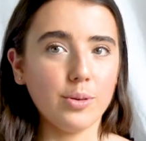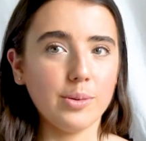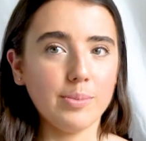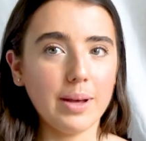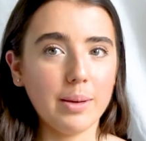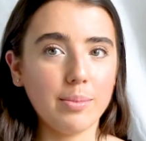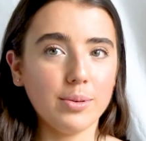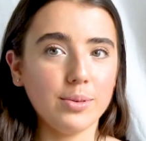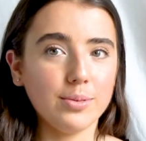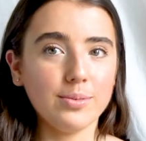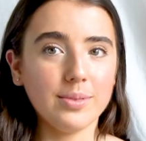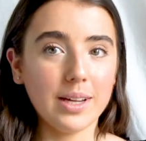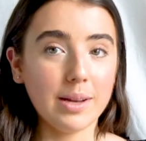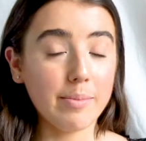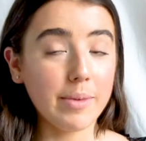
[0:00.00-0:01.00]
what people
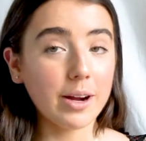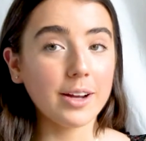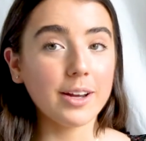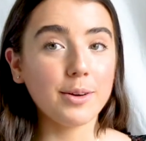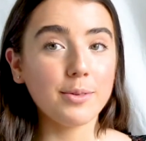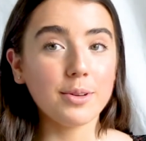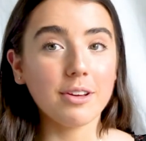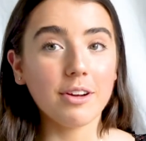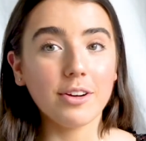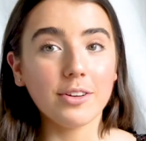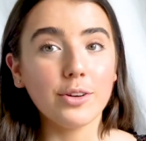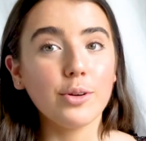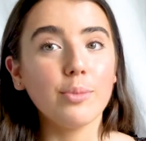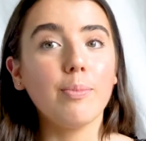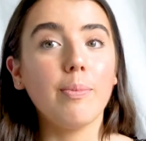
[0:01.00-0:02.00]
in America would go to,